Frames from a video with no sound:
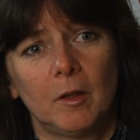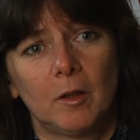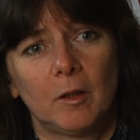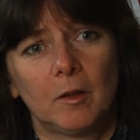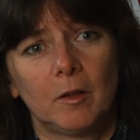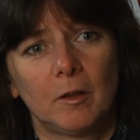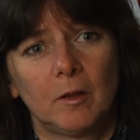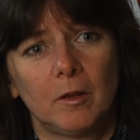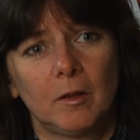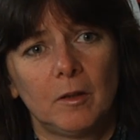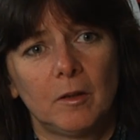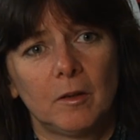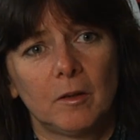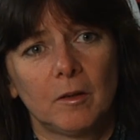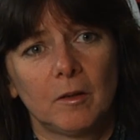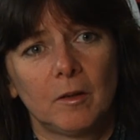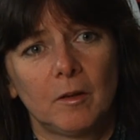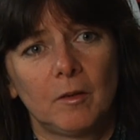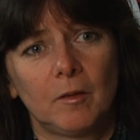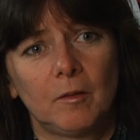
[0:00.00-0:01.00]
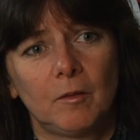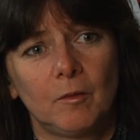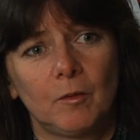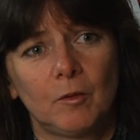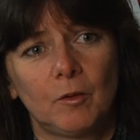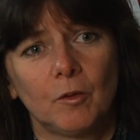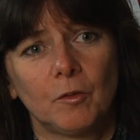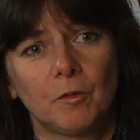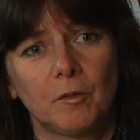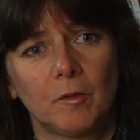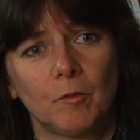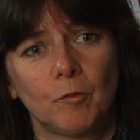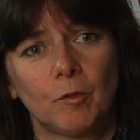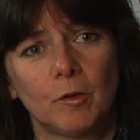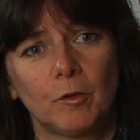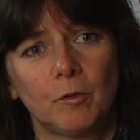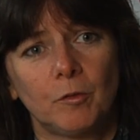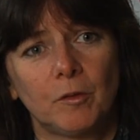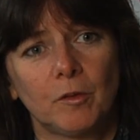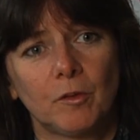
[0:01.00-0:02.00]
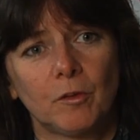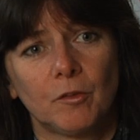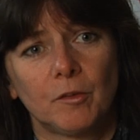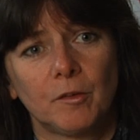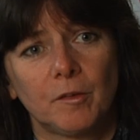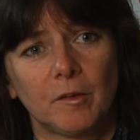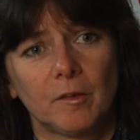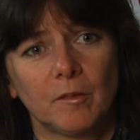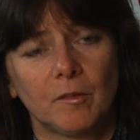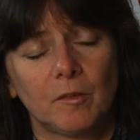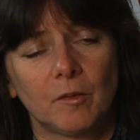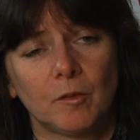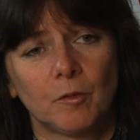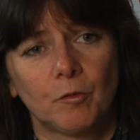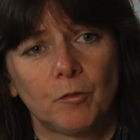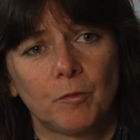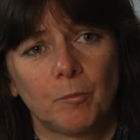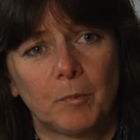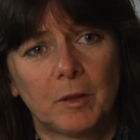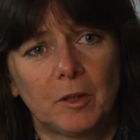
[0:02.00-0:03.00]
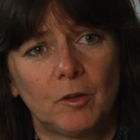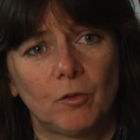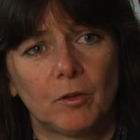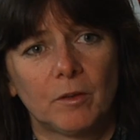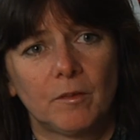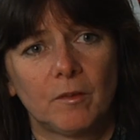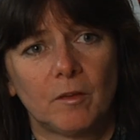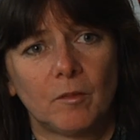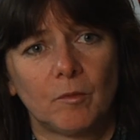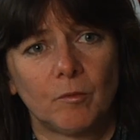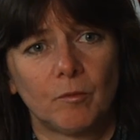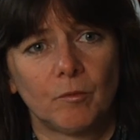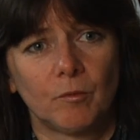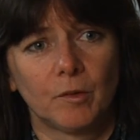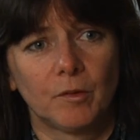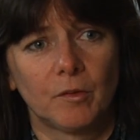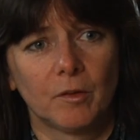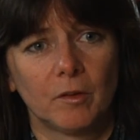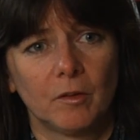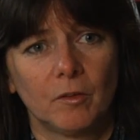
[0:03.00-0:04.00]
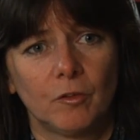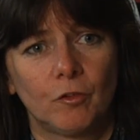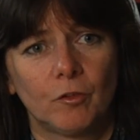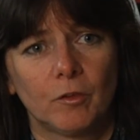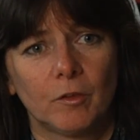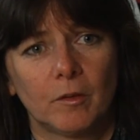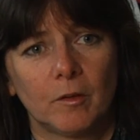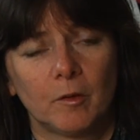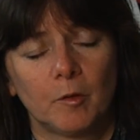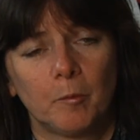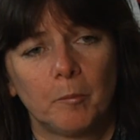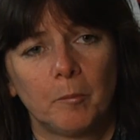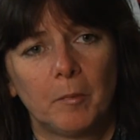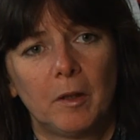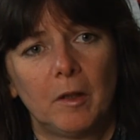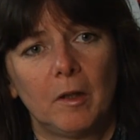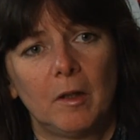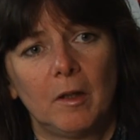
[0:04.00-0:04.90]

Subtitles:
I got involved as a result of my interest in research, and